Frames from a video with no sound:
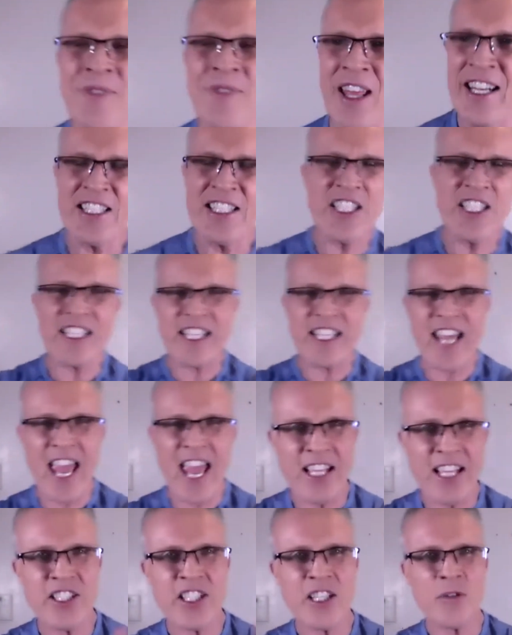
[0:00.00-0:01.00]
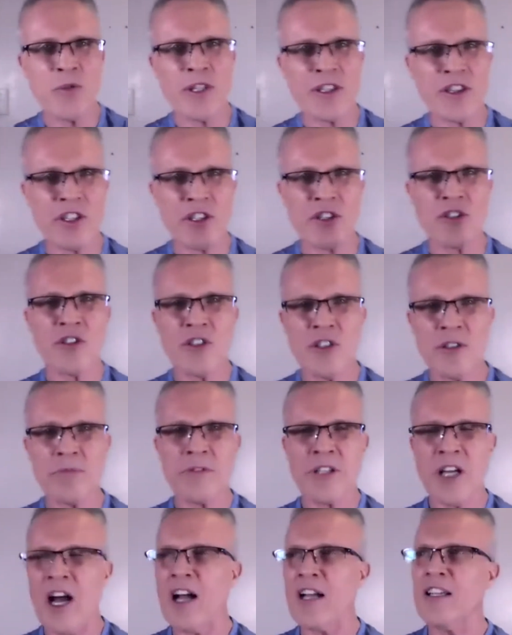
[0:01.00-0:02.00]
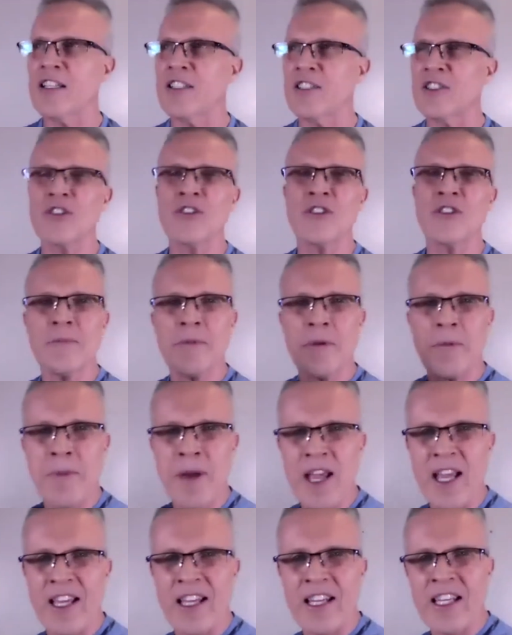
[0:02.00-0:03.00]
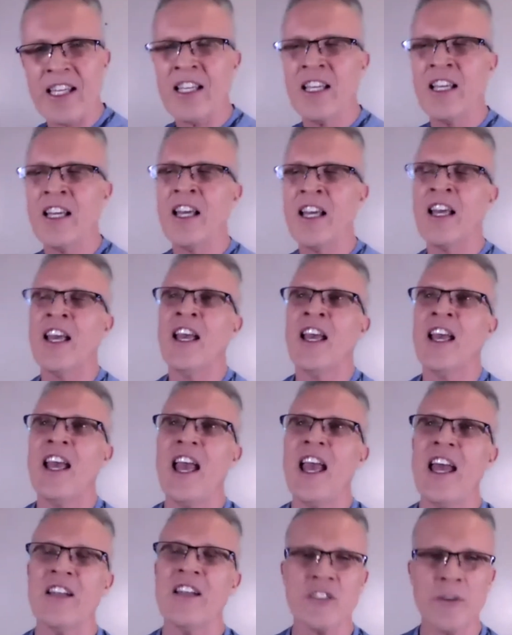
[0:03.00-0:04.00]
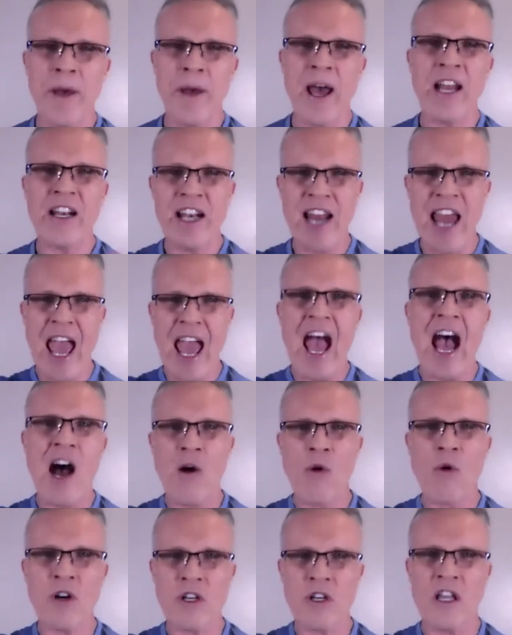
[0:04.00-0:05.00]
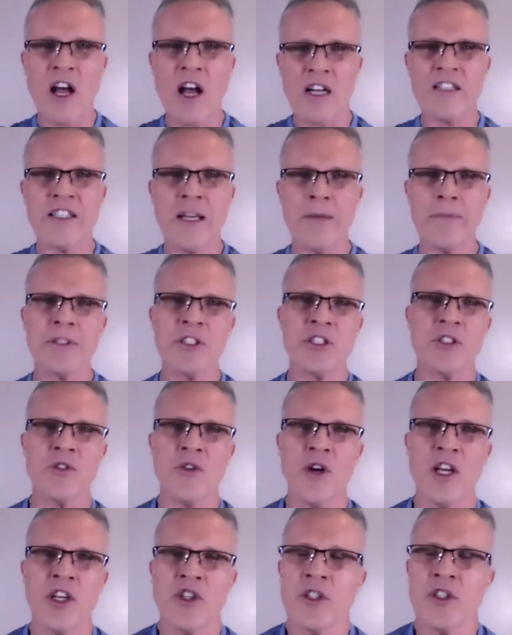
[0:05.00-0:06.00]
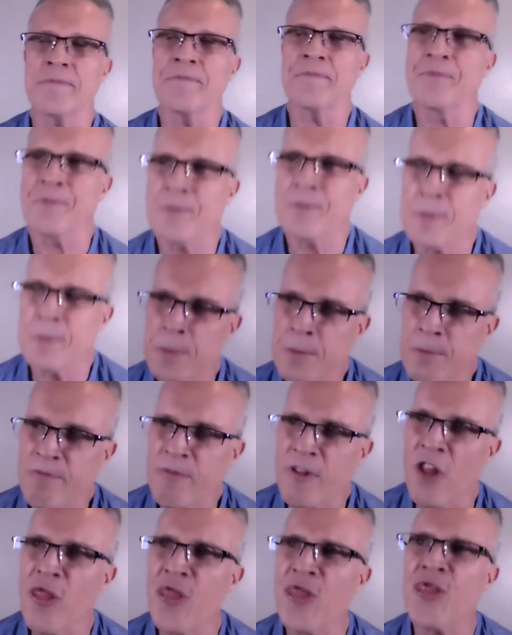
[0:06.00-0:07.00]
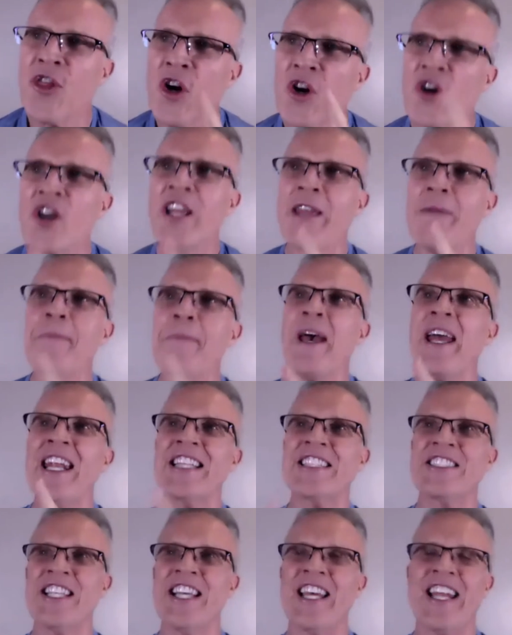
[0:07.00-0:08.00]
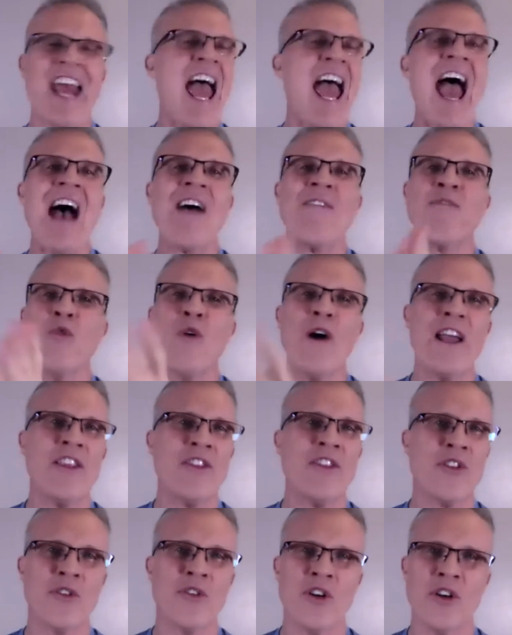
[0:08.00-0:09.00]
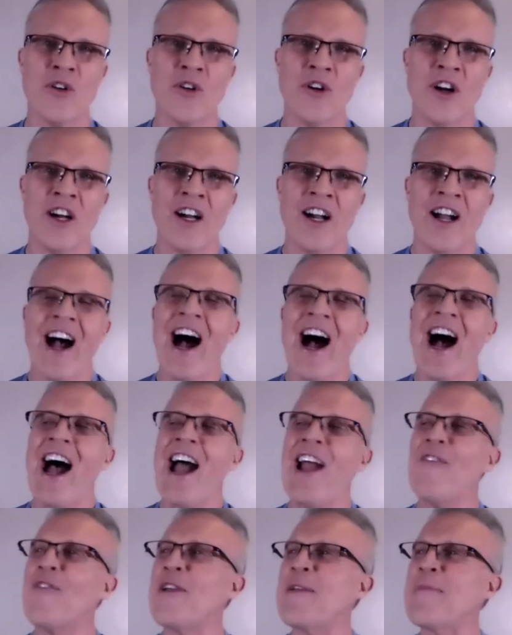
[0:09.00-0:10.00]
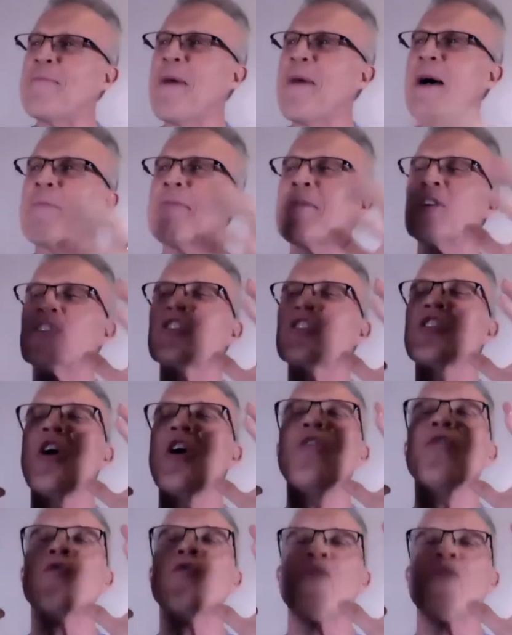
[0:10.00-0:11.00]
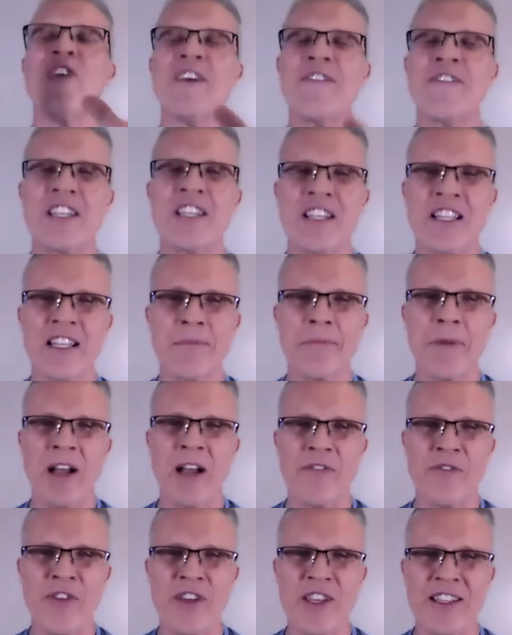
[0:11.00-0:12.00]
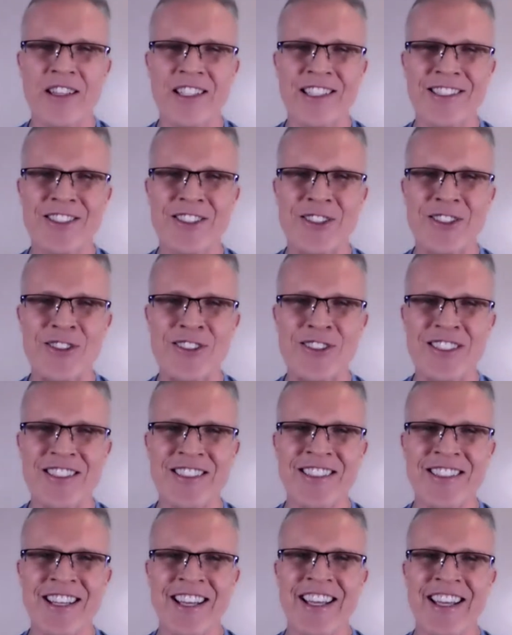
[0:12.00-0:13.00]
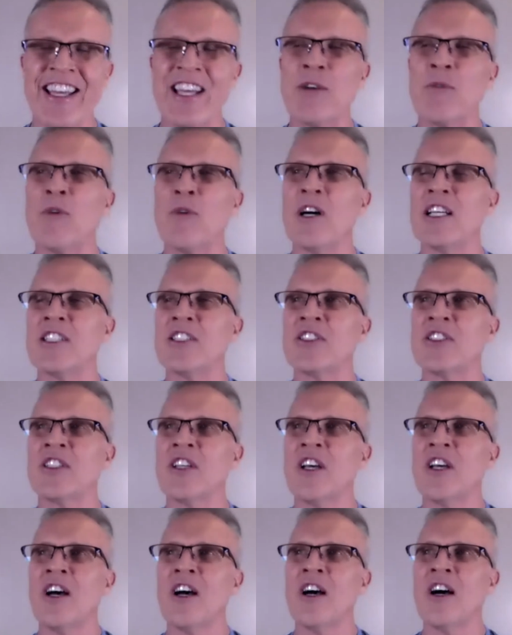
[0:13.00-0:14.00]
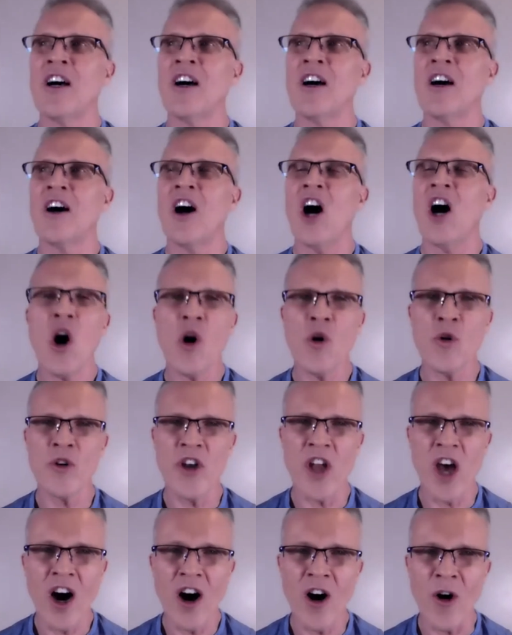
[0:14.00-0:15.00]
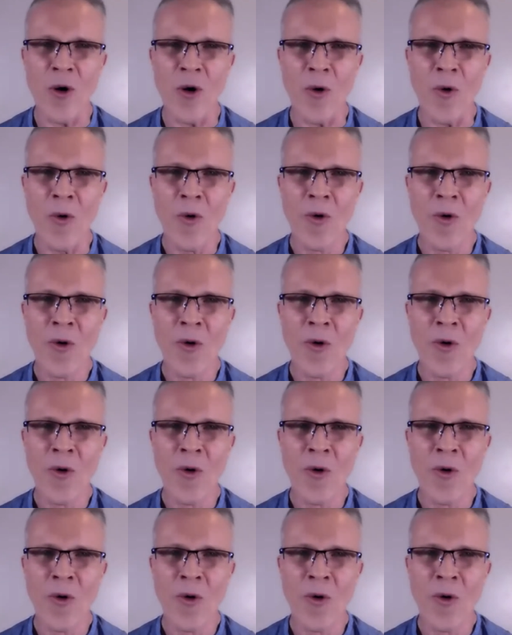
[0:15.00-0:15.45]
and he's engaging with the group talking to them and painting and it's about an hour long demonstration 30 minutes in halfway through I remember so vividly my feelings, Susan. It was, oh no,